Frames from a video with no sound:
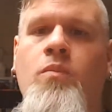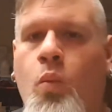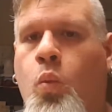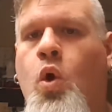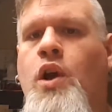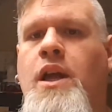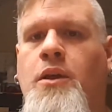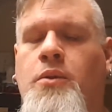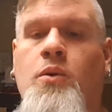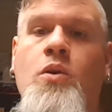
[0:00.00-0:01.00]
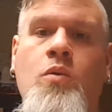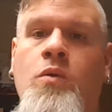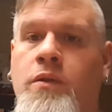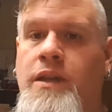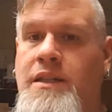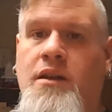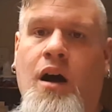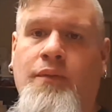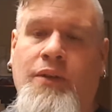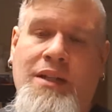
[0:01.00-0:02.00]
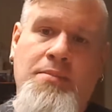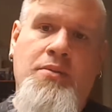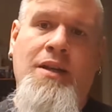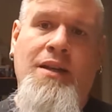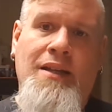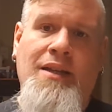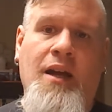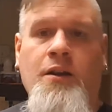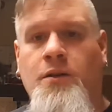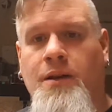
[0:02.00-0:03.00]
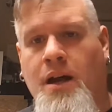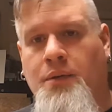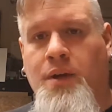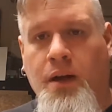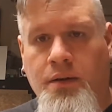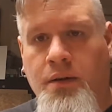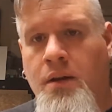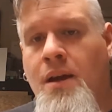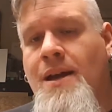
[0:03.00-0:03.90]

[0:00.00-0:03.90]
working through these conflicts between in character and out of character.